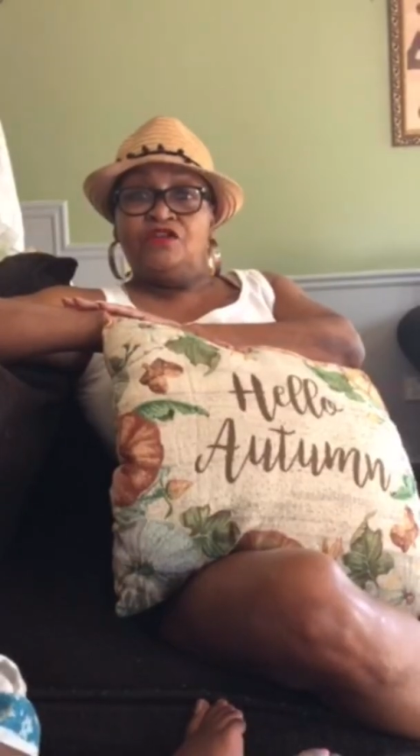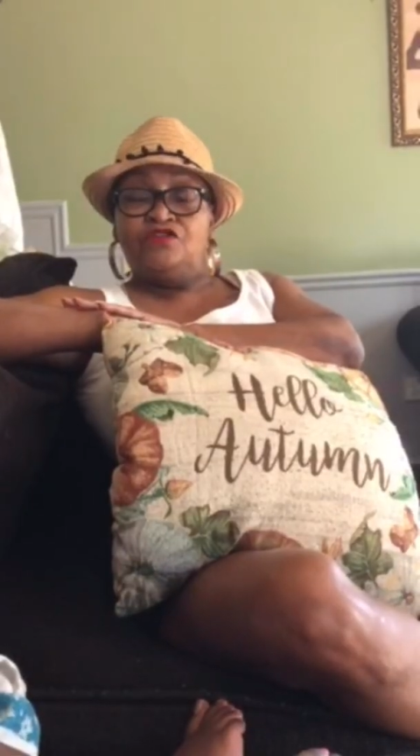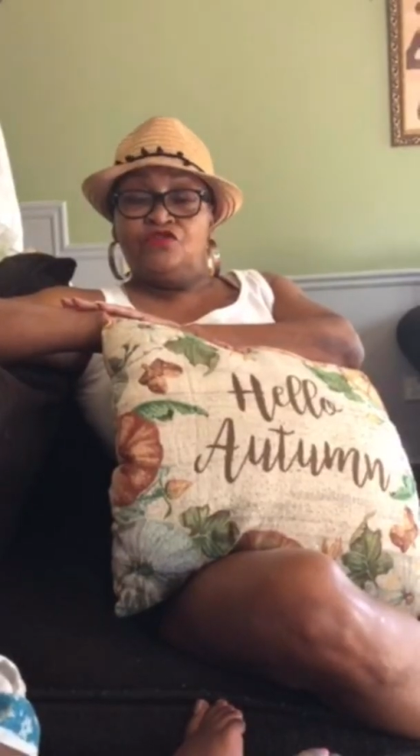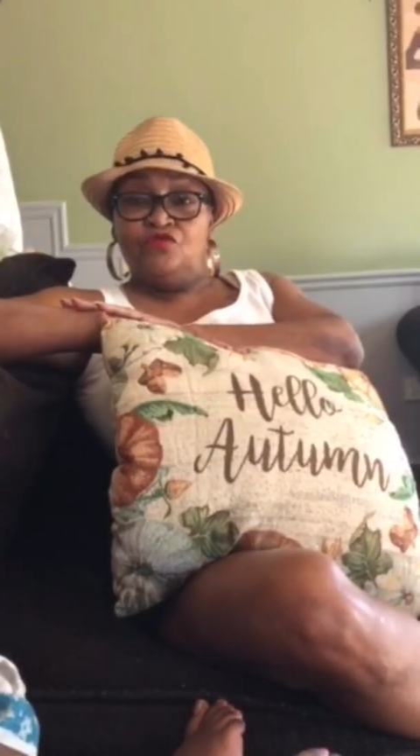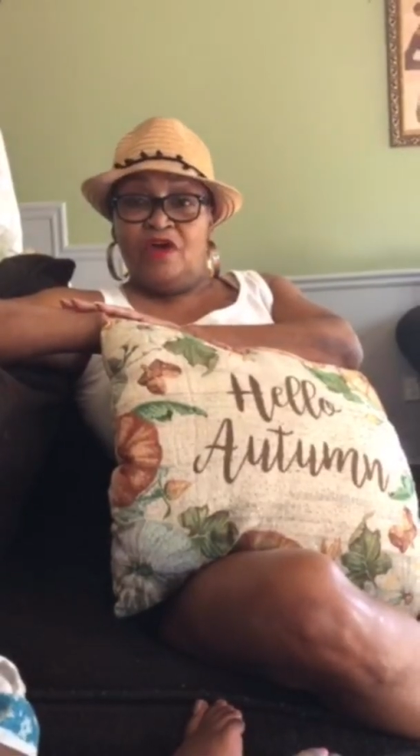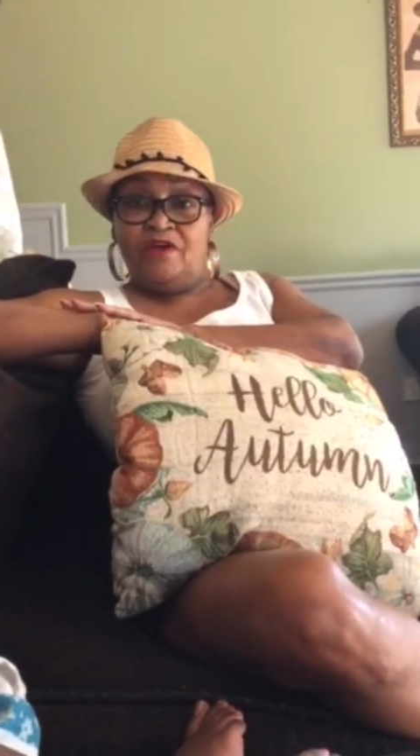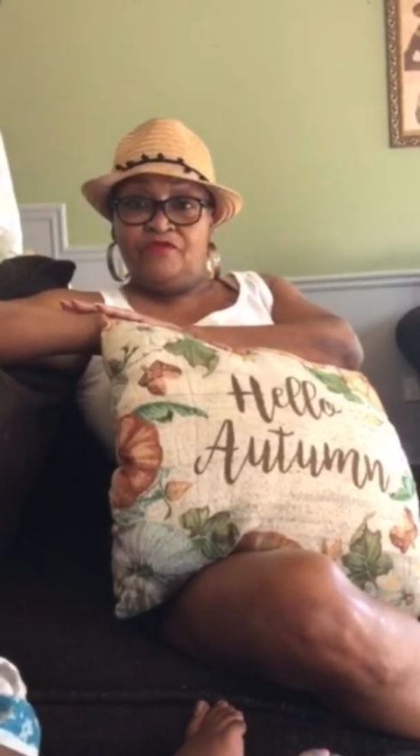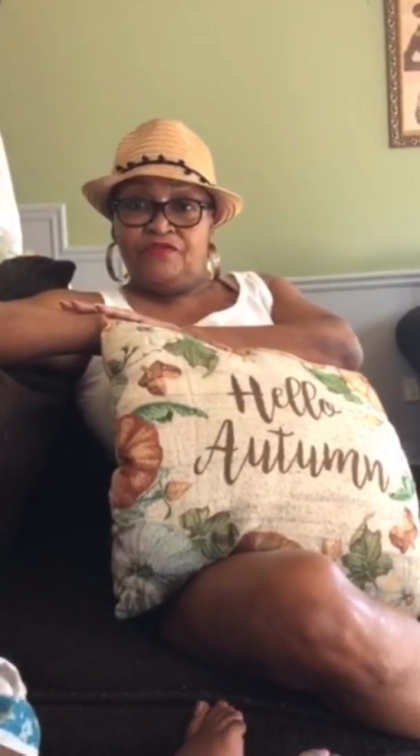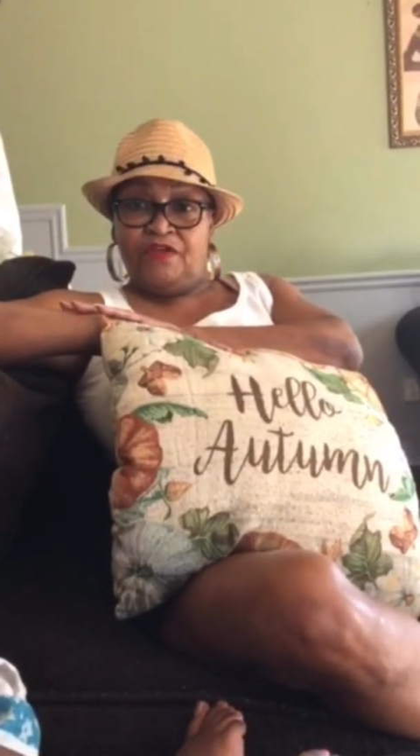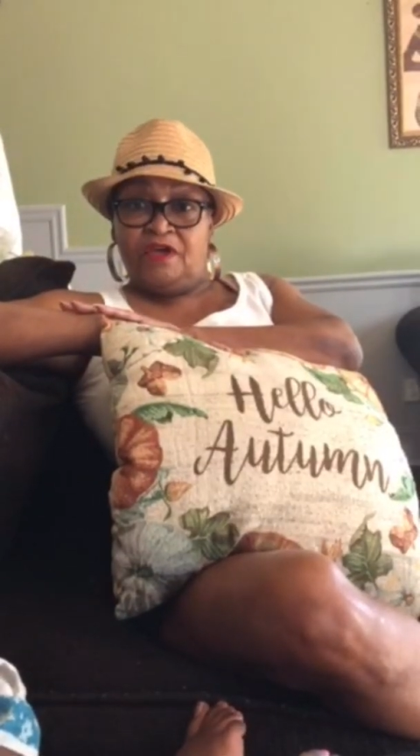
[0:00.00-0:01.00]
Do
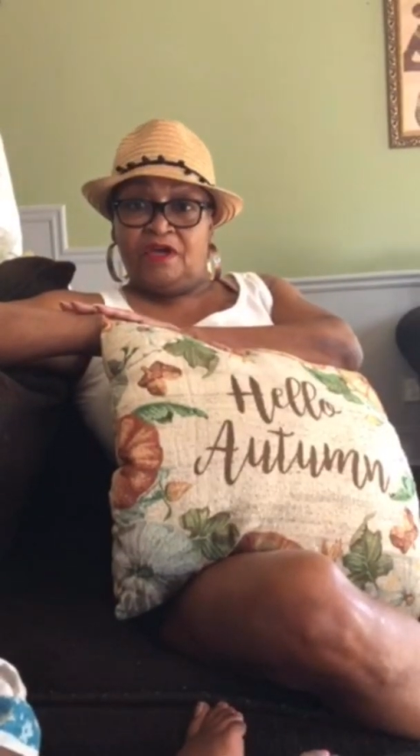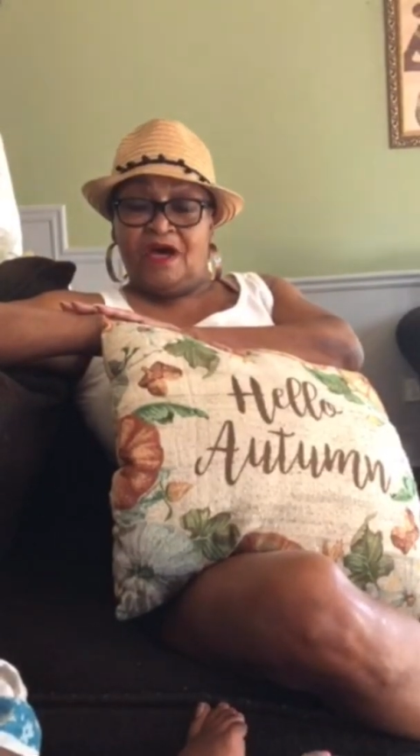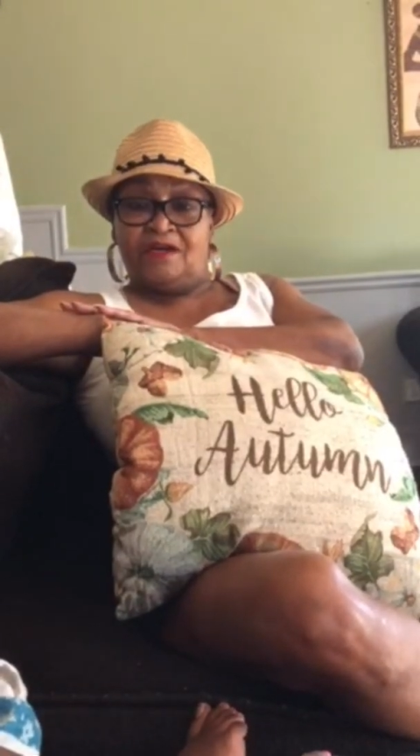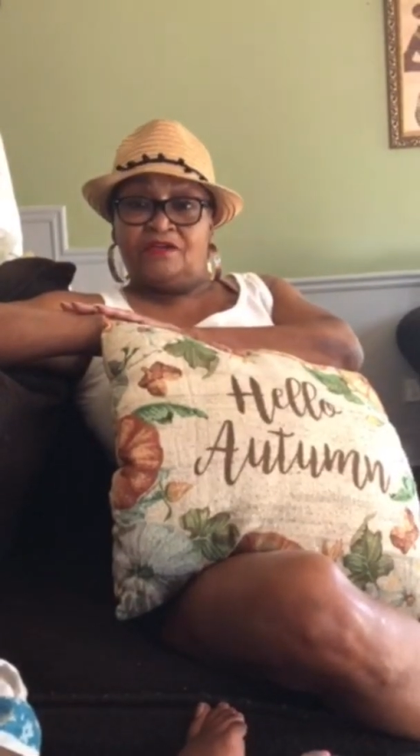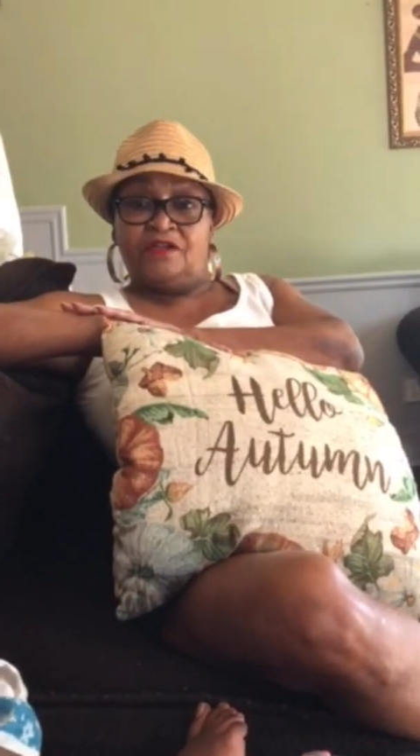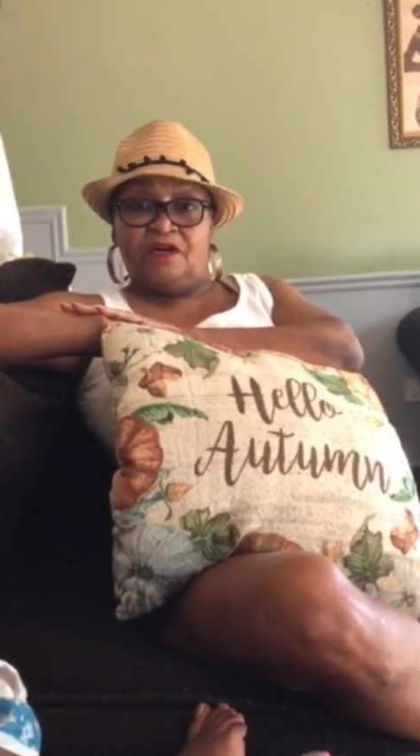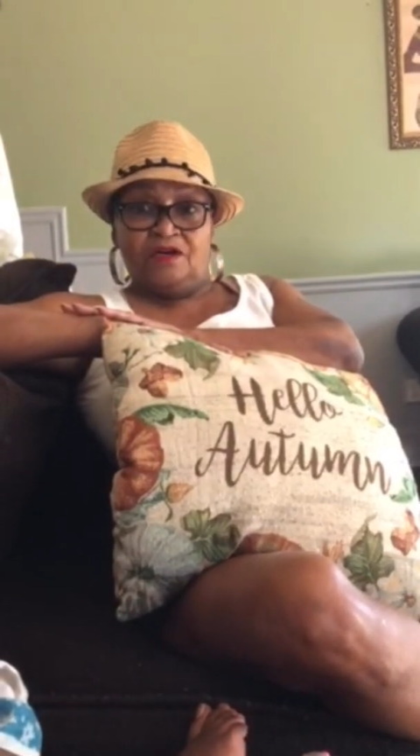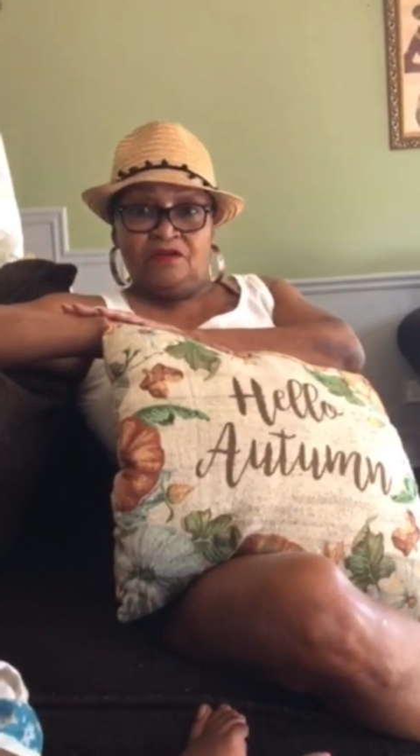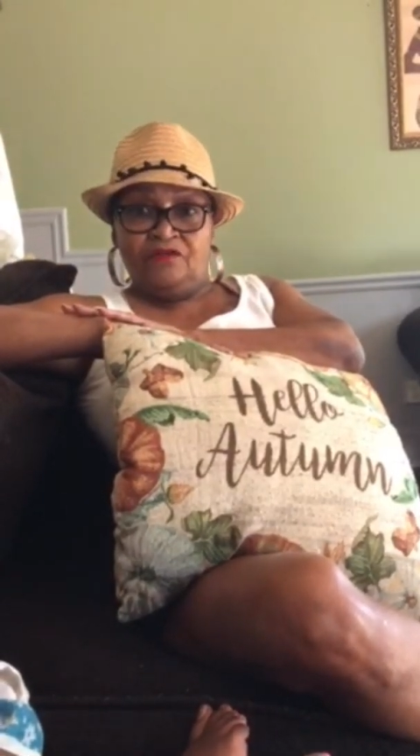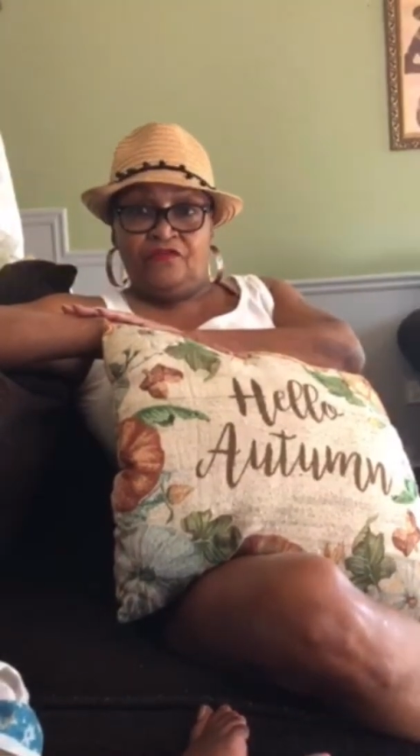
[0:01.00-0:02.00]
everything out of
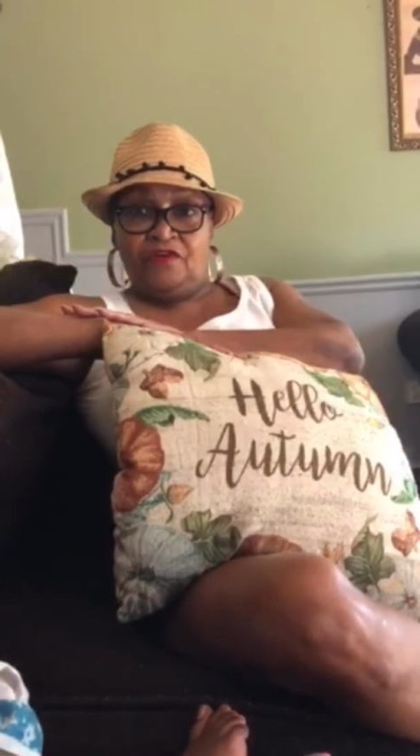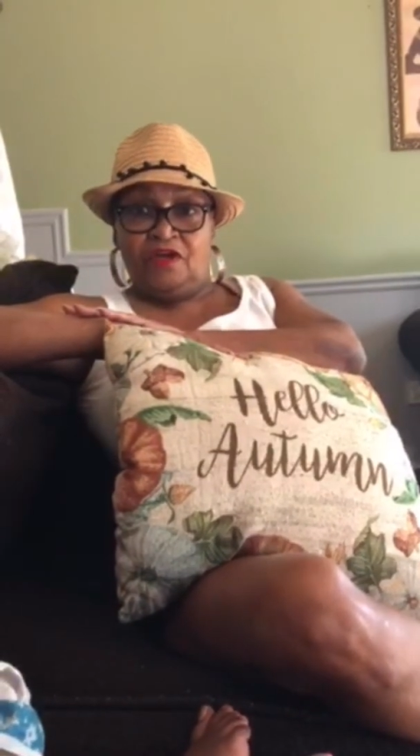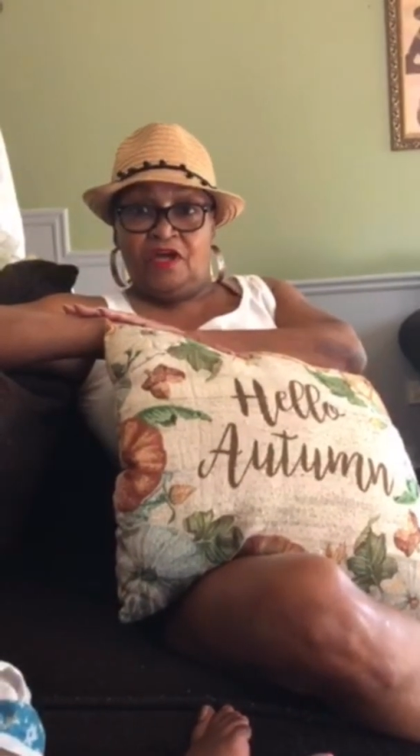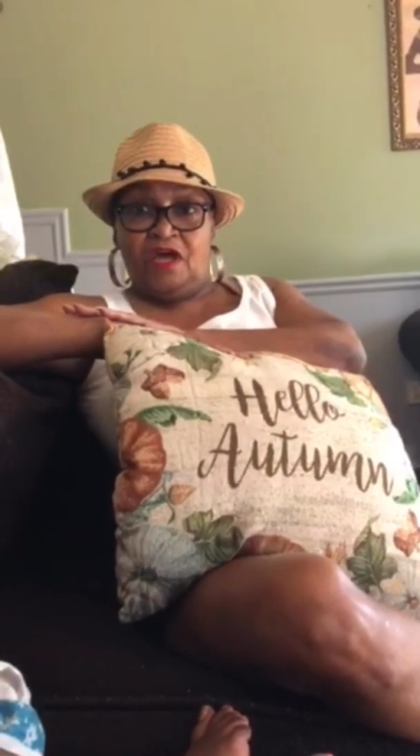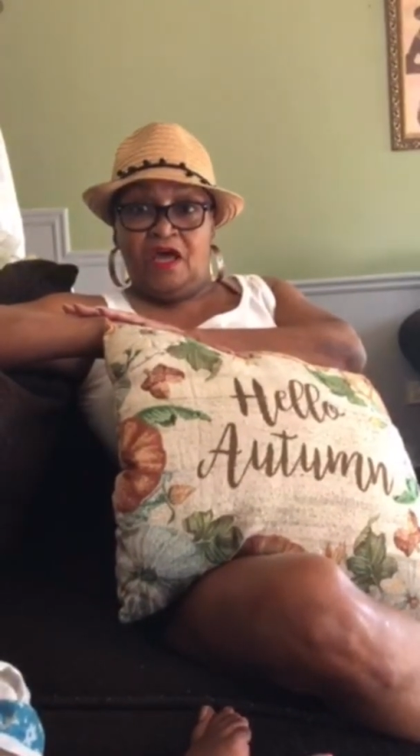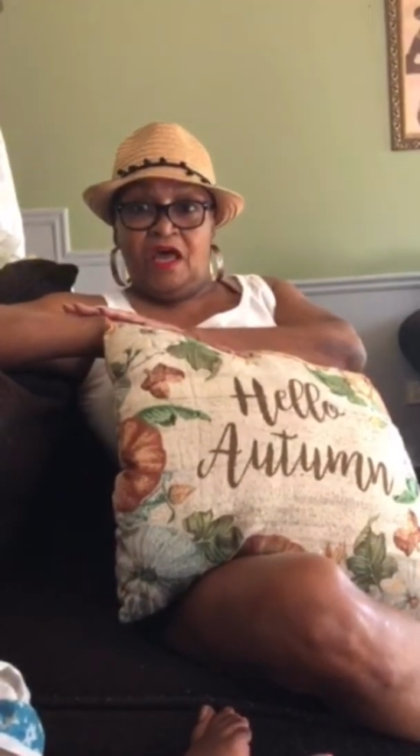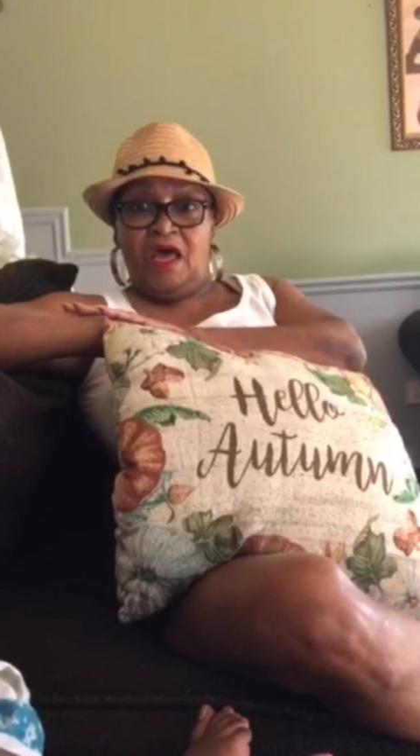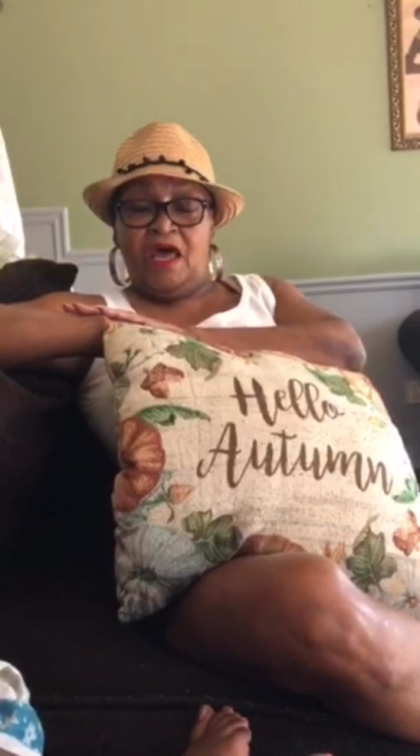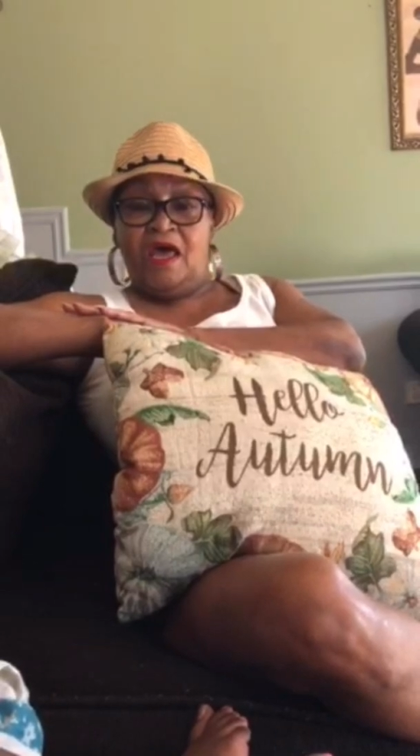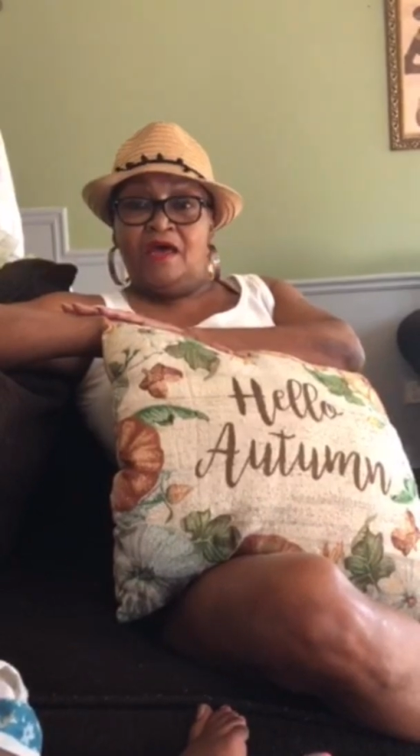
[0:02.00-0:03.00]
love
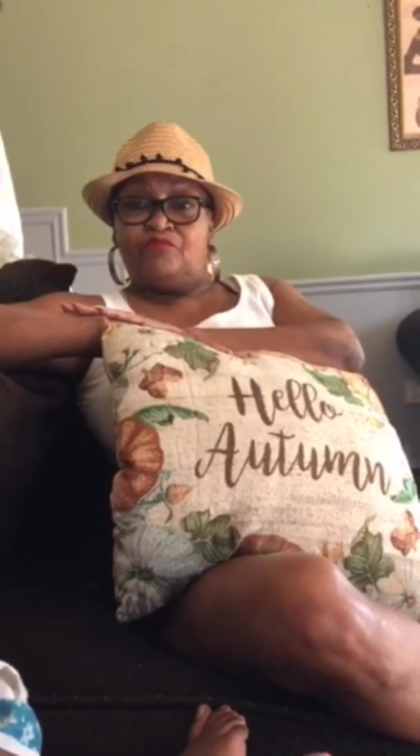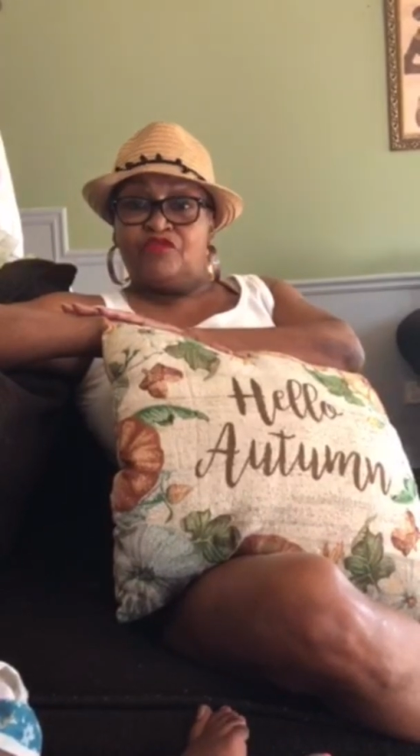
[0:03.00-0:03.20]
and